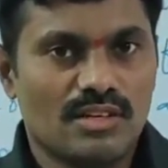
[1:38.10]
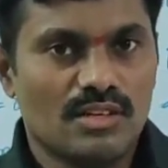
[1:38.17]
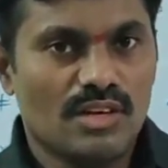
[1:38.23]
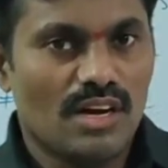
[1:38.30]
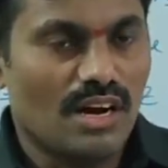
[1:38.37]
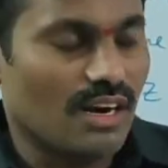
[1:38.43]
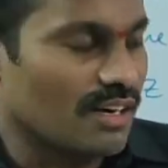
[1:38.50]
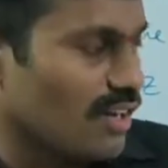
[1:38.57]
And
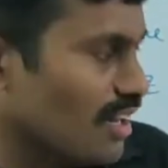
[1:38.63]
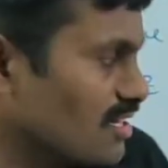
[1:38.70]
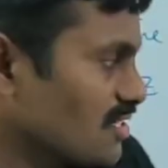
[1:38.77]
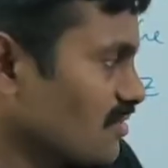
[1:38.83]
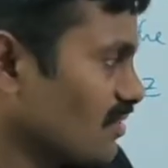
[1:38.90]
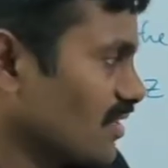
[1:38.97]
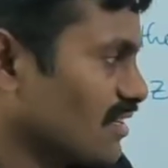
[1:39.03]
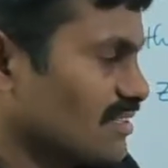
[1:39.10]
also we
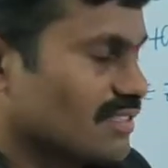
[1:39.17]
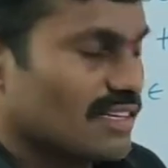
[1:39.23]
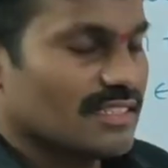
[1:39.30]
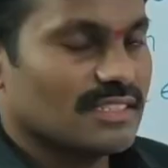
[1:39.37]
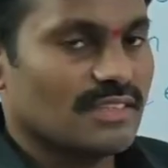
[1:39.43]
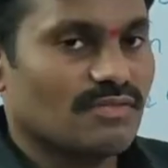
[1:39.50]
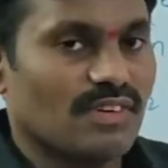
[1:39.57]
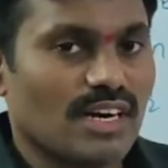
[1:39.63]
discussed the
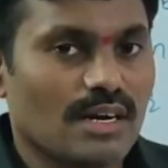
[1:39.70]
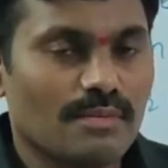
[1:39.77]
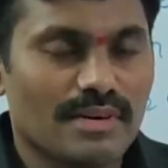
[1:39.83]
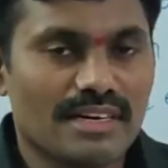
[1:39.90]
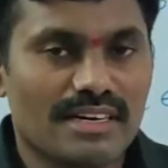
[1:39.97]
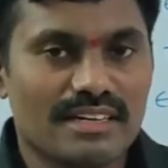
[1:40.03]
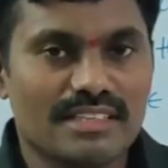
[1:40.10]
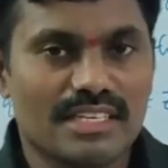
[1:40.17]
fundamental
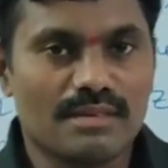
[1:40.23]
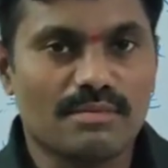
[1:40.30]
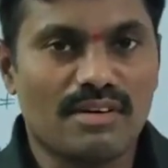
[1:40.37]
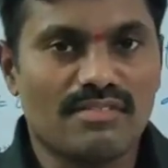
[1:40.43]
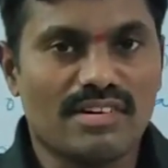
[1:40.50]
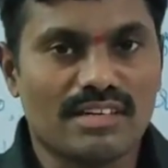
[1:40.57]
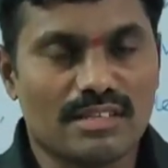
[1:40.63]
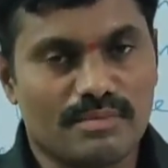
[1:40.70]
theorem of
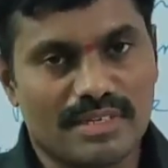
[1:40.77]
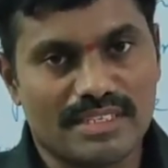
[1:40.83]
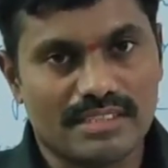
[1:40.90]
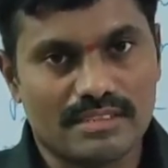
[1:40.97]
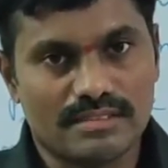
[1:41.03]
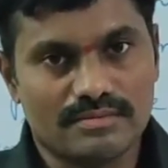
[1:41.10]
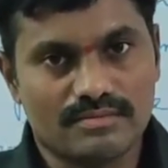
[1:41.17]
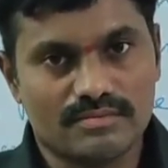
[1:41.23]
arithmetic.
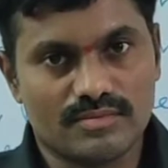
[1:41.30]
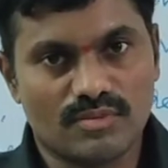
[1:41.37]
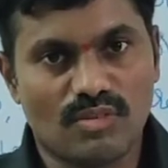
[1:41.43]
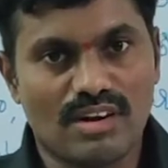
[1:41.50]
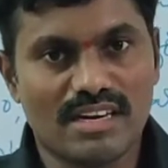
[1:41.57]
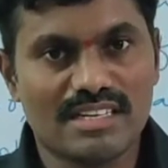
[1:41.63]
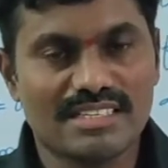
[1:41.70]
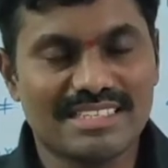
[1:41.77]
What
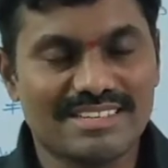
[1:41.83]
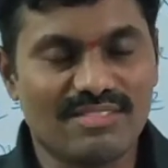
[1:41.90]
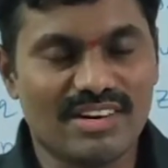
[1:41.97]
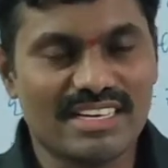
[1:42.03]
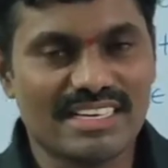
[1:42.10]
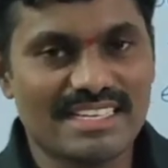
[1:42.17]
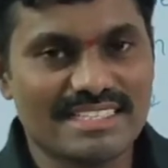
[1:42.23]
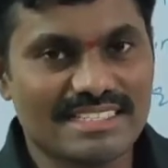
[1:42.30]
did he
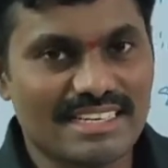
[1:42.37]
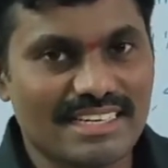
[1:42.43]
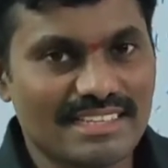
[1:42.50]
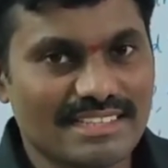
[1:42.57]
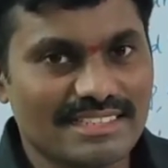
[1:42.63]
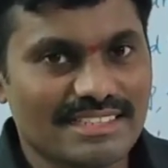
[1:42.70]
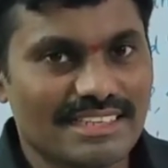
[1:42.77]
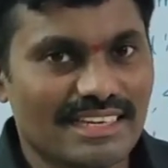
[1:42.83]
says?
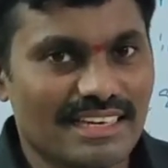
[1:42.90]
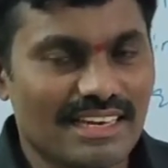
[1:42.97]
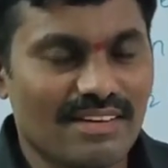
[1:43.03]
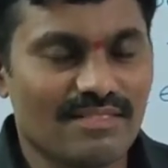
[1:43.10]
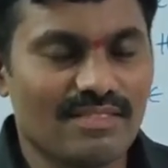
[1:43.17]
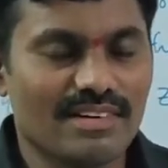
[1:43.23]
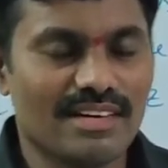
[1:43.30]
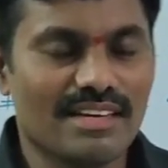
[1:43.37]

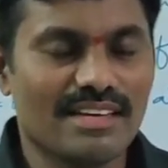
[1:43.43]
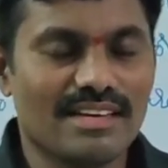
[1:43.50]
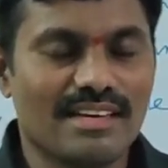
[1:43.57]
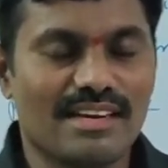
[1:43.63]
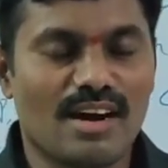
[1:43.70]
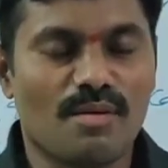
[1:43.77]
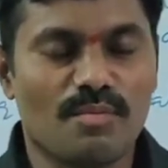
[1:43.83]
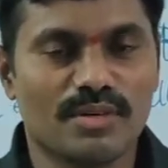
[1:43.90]
Every
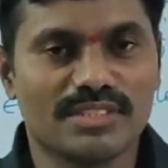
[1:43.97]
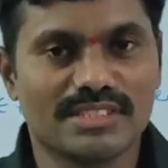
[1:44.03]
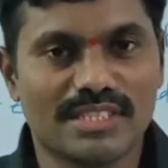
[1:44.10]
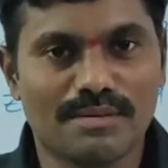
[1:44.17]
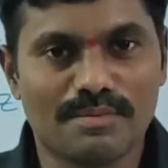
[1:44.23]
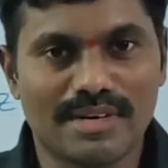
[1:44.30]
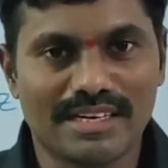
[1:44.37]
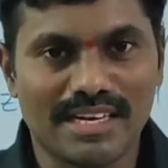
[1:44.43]
composite number
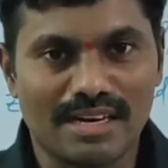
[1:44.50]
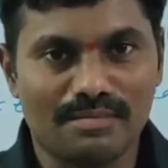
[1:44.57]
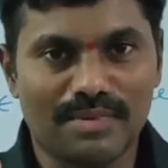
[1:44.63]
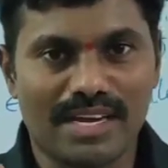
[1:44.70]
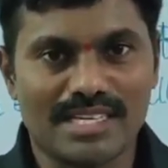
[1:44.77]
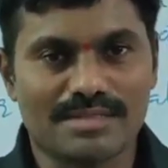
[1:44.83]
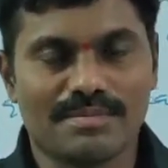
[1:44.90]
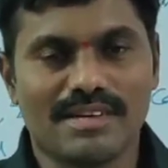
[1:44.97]
can be
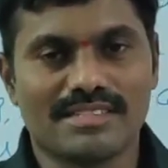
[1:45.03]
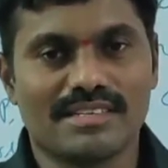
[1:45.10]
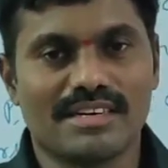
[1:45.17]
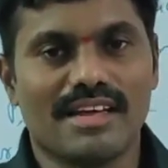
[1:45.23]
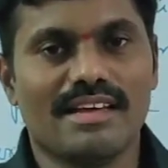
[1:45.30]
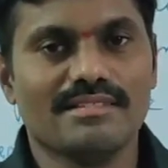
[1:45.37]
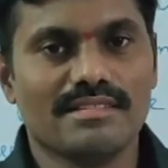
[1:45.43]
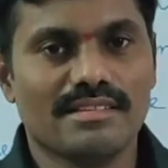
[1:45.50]
expressed
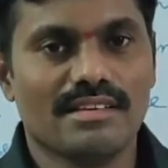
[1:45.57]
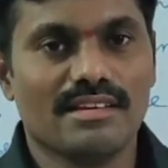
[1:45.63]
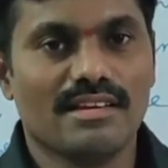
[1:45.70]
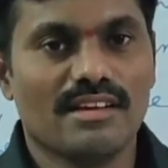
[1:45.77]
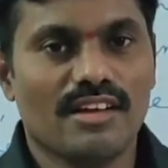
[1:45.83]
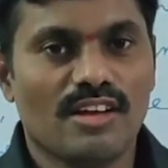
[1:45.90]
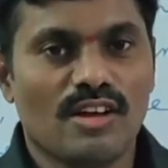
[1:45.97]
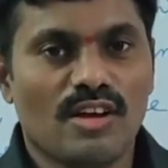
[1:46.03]
as
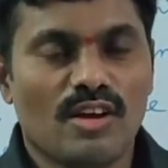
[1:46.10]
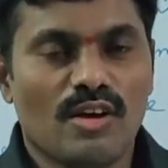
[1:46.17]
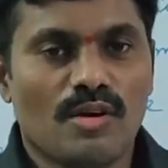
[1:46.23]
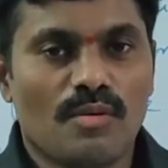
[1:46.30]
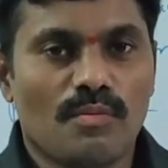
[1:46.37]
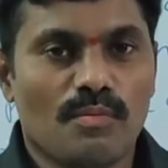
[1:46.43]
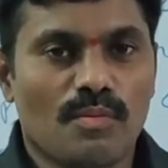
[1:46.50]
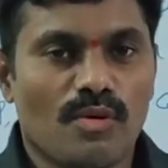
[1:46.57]

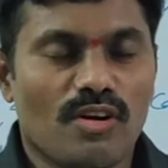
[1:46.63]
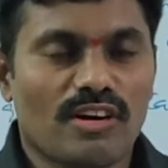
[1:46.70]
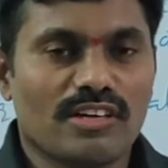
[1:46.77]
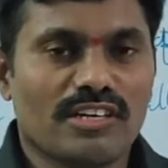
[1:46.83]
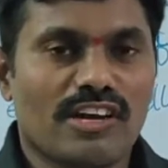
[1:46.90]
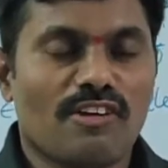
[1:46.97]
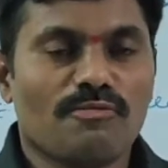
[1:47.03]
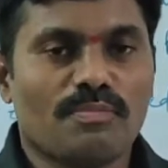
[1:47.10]
product of
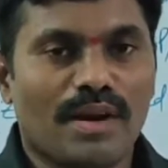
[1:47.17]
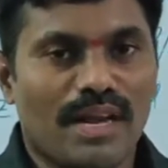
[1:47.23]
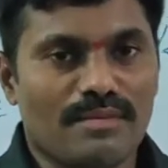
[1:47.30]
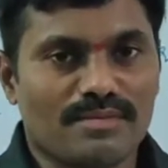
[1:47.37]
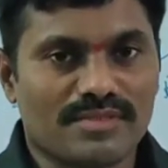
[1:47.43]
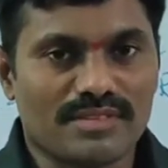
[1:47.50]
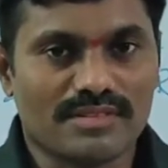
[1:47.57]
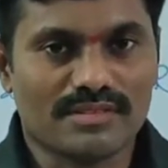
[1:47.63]
primes,
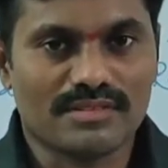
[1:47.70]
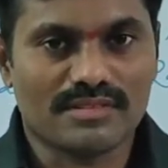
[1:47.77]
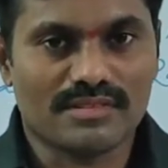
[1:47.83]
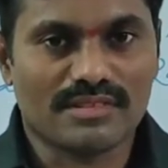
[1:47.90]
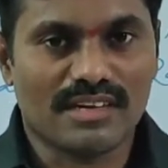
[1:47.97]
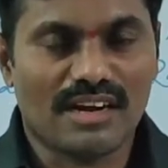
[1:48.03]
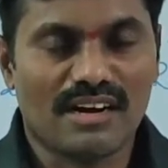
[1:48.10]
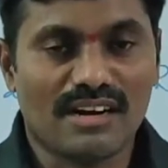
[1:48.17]
and
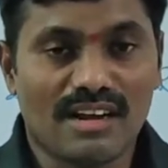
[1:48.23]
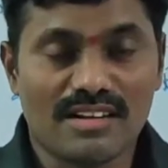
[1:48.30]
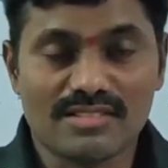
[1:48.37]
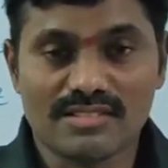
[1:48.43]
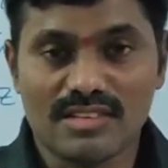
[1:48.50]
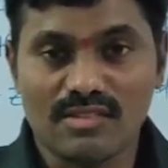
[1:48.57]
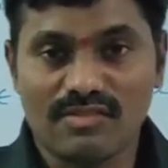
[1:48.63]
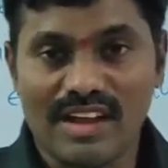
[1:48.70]
also the
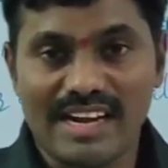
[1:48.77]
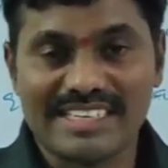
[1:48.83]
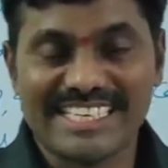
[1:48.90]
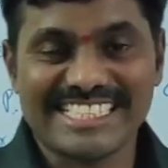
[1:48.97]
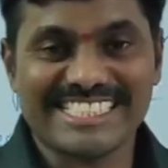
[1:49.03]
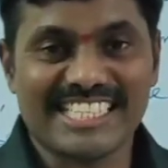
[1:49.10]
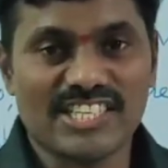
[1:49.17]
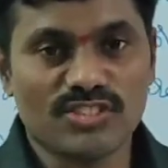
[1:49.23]
factorization is
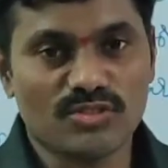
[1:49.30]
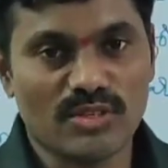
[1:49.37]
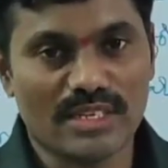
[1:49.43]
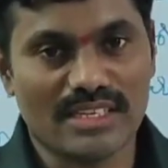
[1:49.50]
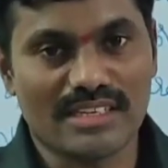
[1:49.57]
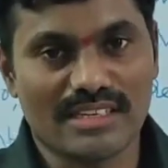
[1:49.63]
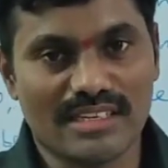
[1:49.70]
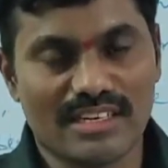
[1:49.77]
unique
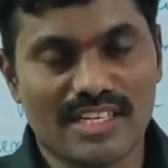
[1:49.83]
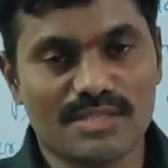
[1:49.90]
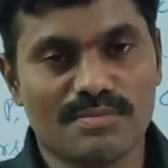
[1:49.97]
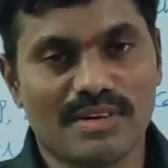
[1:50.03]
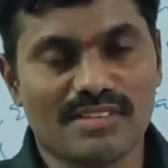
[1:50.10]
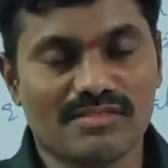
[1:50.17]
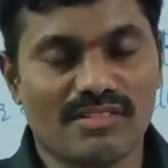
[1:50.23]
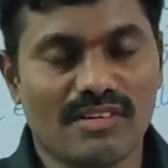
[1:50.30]
irrespective
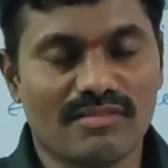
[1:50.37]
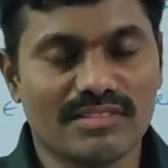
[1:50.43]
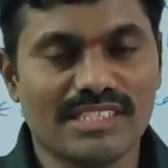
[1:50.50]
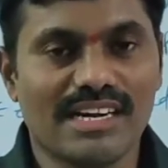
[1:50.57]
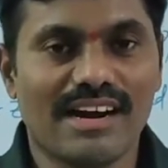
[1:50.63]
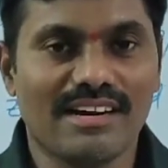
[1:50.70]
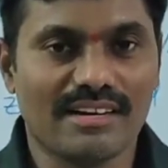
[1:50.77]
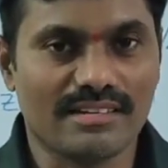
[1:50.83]
of the
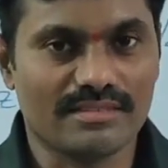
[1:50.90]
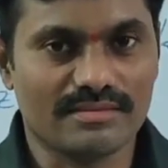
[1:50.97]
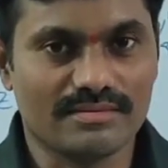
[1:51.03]
order.